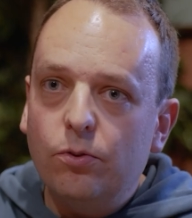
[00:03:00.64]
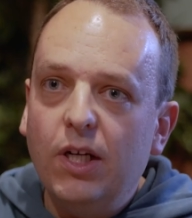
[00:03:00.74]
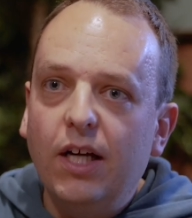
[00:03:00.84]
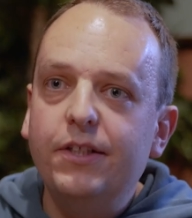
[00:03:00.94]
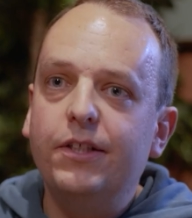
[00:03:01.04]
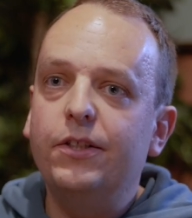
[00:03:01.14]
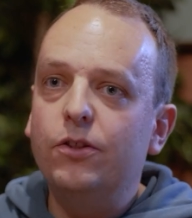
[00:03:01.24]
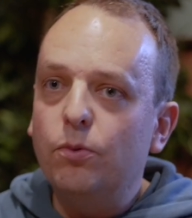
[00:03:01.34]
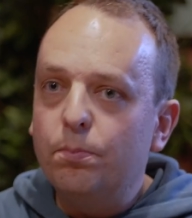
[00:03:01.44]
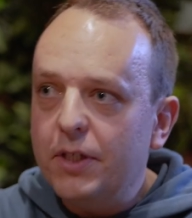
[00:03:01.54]
or London
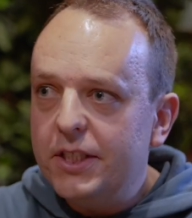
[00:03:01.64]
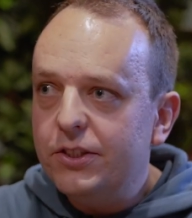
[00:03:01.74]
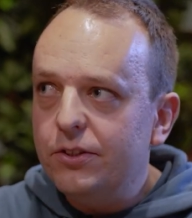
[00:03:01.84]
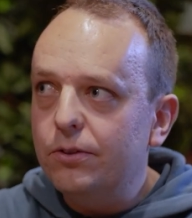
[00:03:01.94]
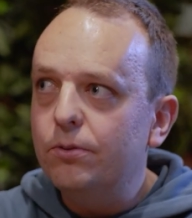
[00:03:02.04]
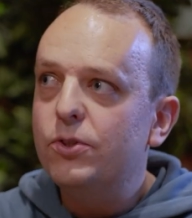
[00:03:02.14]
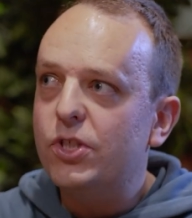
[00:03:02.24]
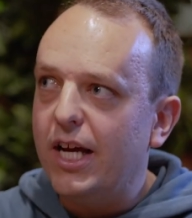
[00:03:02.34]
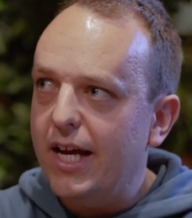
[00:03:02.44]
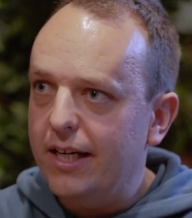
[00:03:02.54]
or Bristol
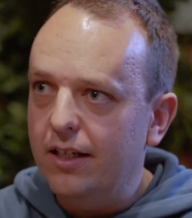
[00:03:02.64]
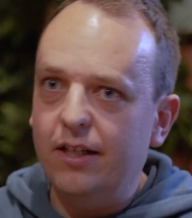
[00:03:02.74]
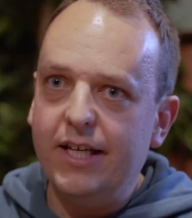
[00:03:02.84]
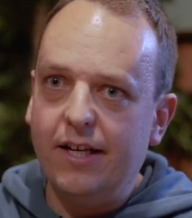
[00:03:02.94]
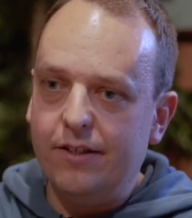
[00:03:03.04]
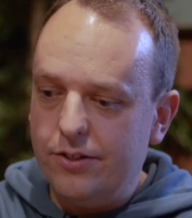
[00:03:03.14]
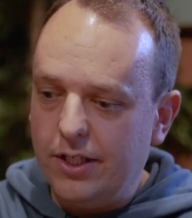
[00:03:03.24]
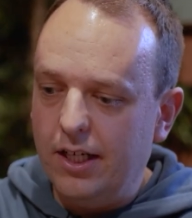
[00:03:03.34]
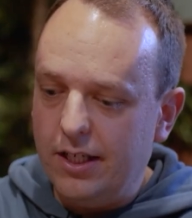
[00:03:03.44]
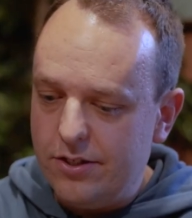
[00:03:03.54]
saying, oh yeah, those
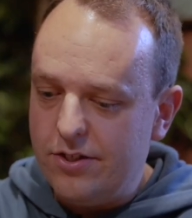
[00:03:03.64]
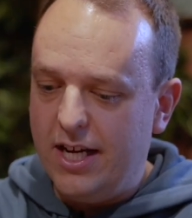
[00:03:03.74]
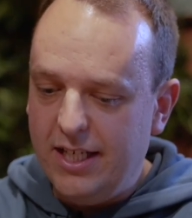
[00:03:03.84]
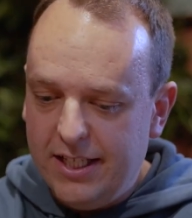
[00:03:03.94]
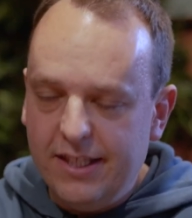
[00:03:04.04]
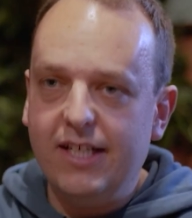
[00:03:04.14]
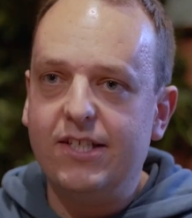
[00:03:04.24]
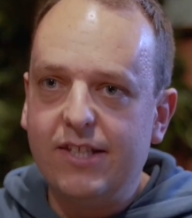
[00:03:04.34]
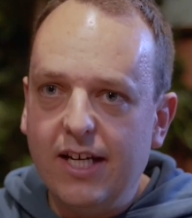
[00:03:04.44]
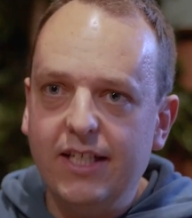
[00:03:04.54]
islands, they need
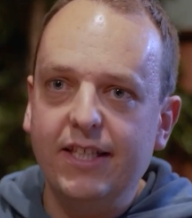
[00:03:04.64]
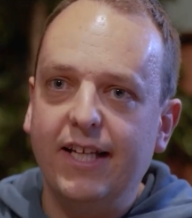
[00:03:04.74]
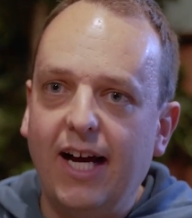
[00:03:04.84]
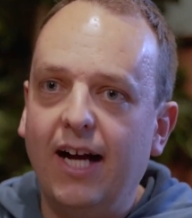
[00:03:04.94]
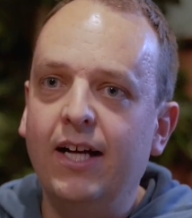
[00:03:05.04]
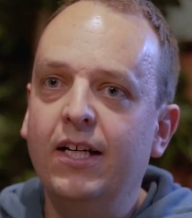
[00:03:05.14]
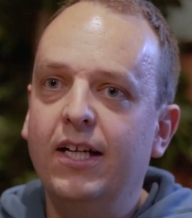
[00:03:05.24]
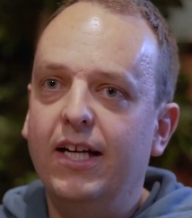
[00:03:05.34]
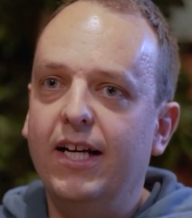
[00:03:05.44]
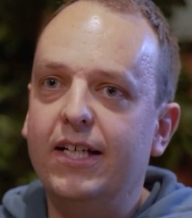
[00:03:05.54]
this, they need that.
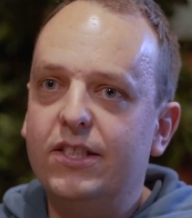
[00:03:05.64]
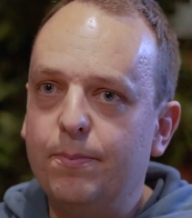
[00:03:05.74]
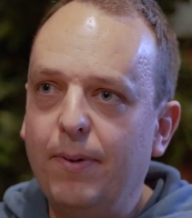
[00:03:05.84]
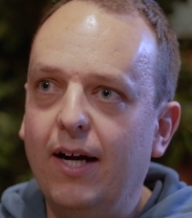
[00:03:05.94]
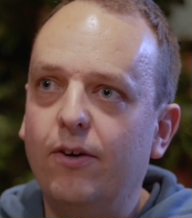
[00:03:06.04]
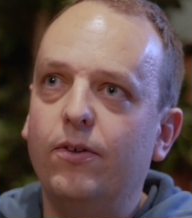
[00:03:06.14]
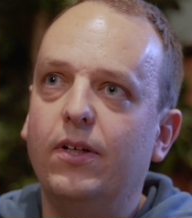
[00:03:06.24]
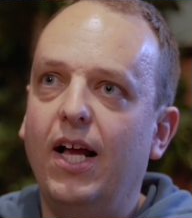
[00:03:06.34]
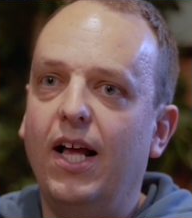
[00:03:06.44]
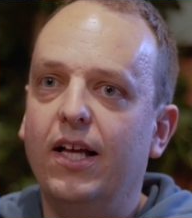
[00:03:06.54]
It's about
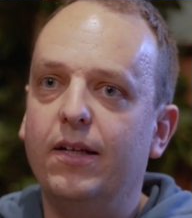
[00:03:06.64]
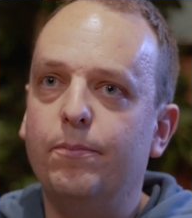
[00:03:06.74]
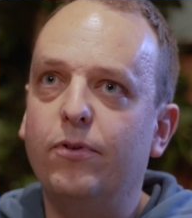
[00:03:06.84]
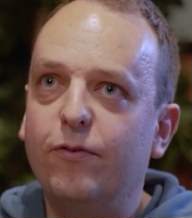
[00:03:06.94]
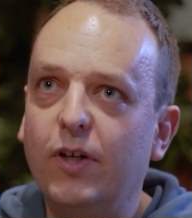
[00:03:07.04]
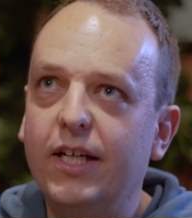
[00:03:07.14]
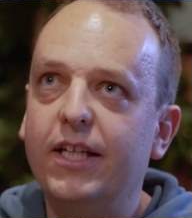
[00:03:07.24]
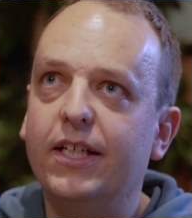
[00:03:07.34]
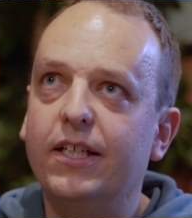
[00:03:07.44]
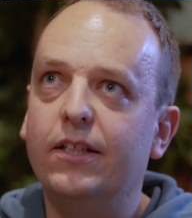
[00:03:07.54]

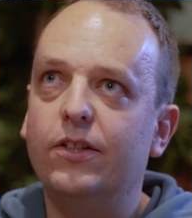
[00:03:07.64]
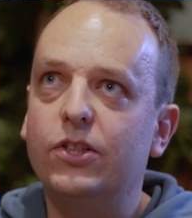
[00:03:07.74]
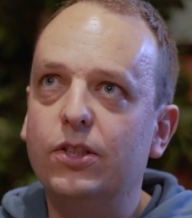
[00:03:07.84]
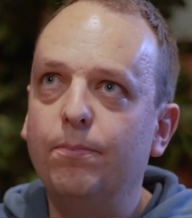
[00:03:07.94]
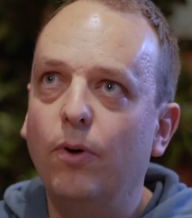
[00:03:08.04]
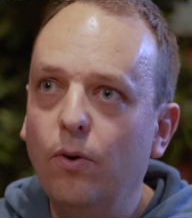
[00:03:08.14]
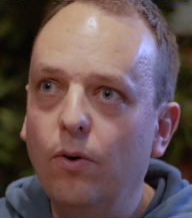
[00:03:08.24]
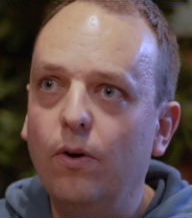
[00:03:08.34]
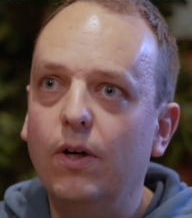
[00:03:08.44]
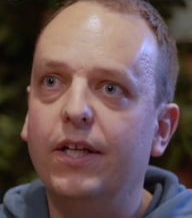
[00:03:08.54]
providing the
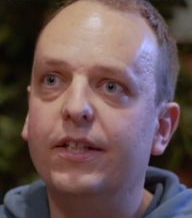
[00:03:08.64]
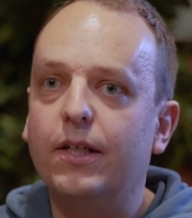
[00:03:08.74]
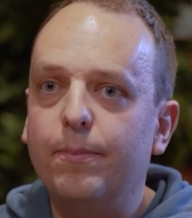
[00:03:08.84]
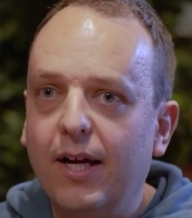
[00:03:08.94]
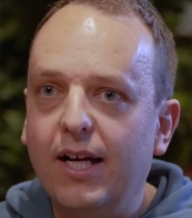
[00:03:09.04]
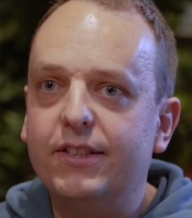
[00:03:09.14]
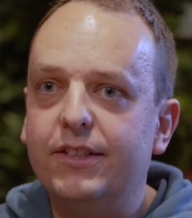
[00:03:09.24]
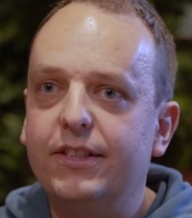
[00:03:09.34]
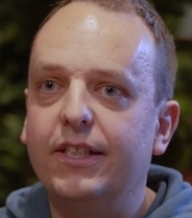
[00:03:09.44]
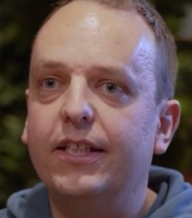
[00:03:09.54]
support and the
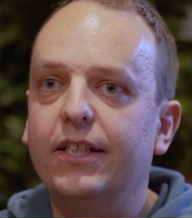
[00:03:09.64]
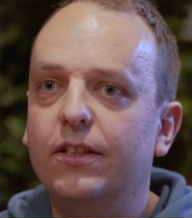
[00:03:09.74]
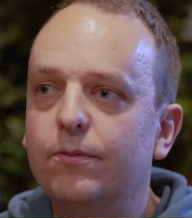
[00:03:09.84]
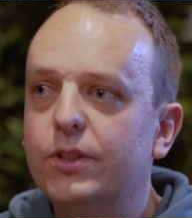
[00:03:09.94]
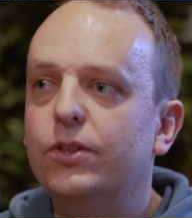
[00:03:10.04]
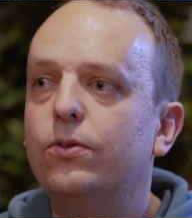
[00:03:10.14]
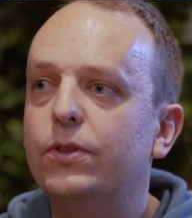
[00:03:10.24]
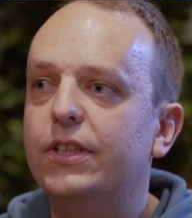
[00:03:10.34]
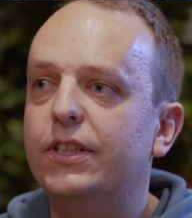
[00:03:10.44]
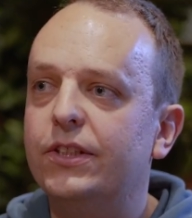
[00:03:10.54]
capacity and the
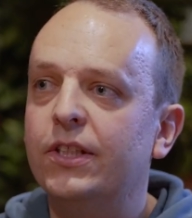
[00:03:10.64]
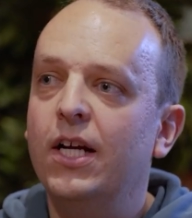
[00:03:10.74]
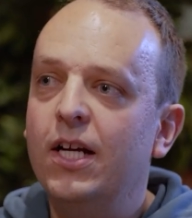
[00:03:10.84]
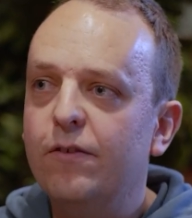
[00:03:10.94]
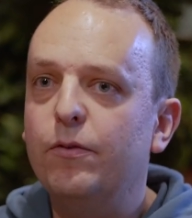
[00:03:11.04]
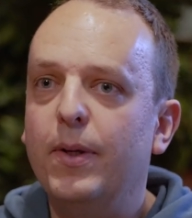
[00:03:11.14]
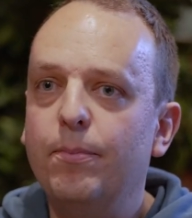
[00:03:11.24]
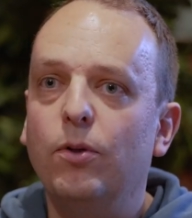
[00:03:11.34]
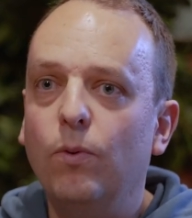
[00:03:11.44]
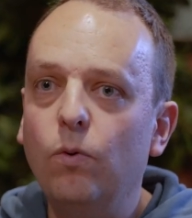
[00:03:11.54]
resources for
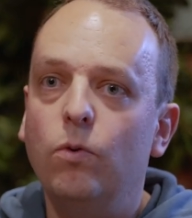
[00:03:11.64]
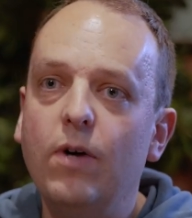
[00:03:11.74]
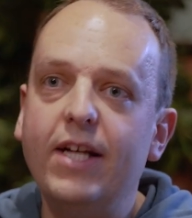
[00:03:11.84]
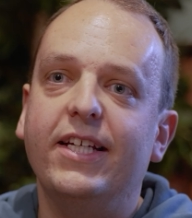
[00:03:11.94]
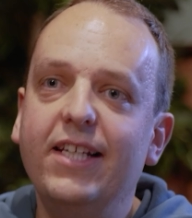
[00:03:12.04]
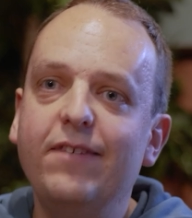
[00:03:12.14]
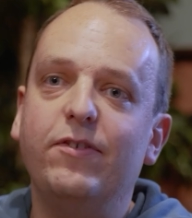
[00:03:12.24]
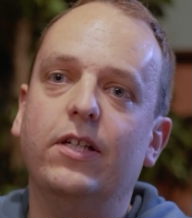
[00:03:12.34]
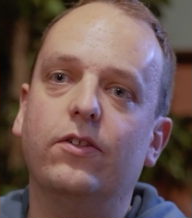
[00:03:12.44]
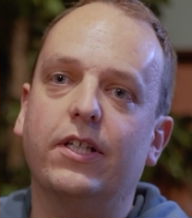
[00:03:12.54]
people who are already
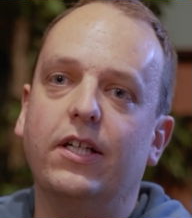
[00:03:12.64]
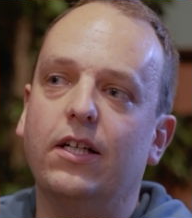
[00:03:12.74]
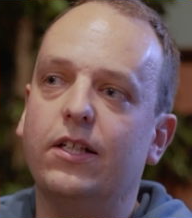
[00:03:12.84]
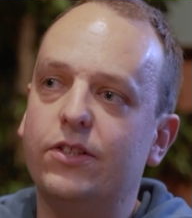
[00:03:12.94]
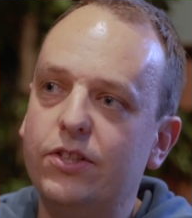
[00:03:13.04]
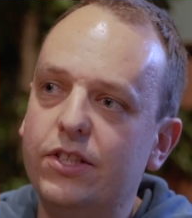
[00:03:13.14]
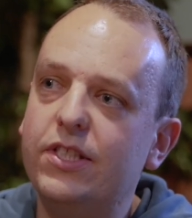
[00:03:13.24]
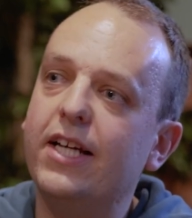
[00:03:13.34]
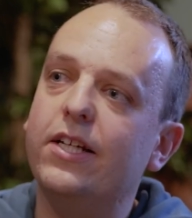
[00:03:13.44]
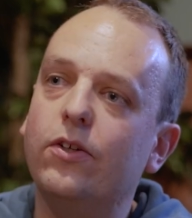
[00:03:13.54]
living on the islands to
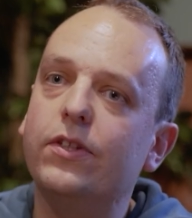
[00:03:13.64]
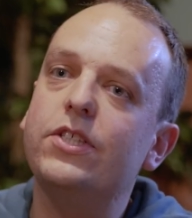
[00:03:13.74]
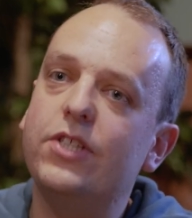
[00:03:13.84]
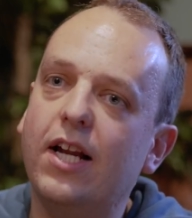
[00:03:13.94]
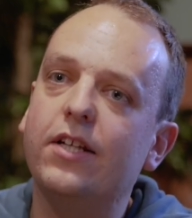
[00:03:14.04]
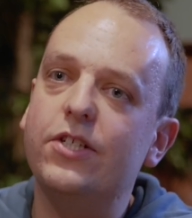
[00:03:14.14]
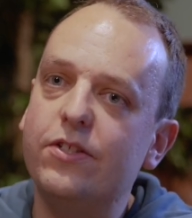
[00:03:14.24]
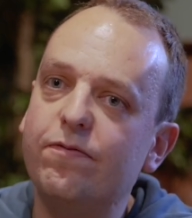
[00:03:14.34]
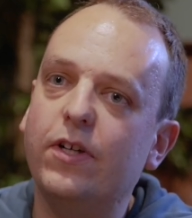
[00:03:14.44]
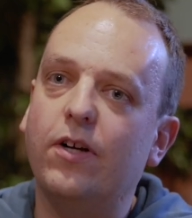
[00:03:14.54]
take on these challenges
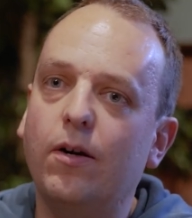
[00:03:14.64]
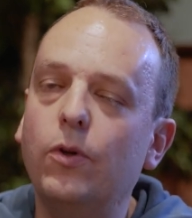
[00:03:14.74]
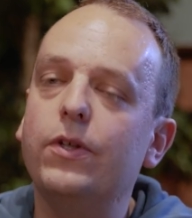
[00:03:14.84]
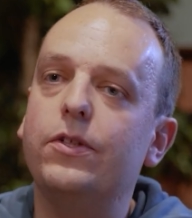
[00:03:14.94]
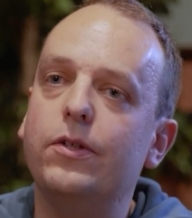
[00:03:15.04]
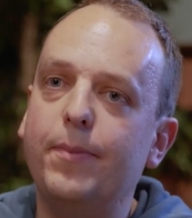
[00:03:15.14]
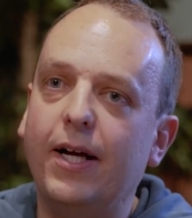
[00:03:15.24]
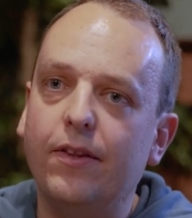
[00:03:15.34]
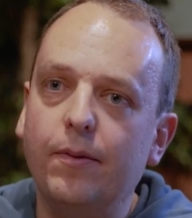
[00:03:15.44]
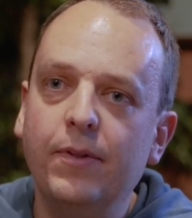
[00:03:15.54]
and figure out what to do
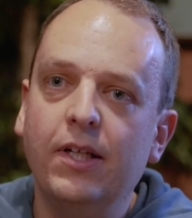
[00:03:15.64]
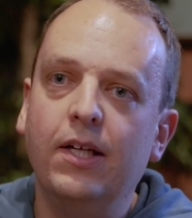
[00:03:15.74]
about them.